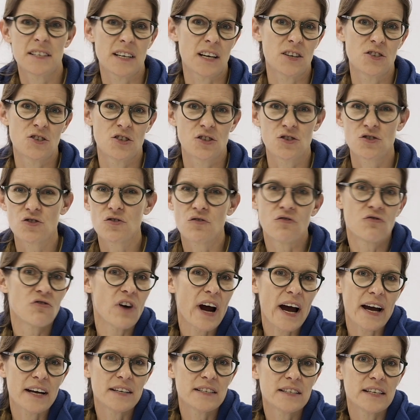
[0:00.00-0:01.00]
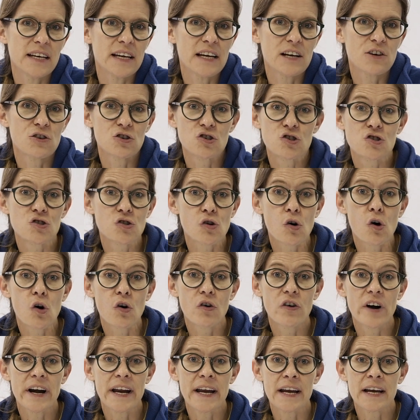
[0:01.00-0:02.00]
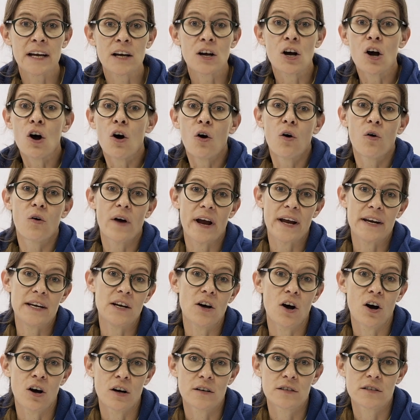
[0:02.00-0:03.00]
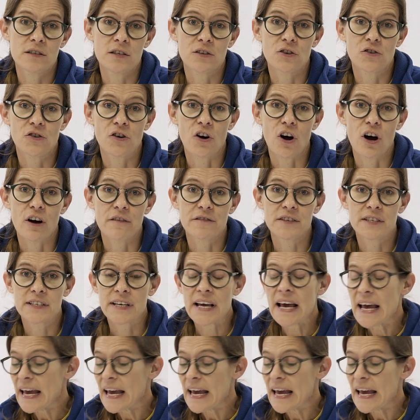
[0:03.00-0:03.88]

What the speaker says: such as writing or drawing or any arts and crafts.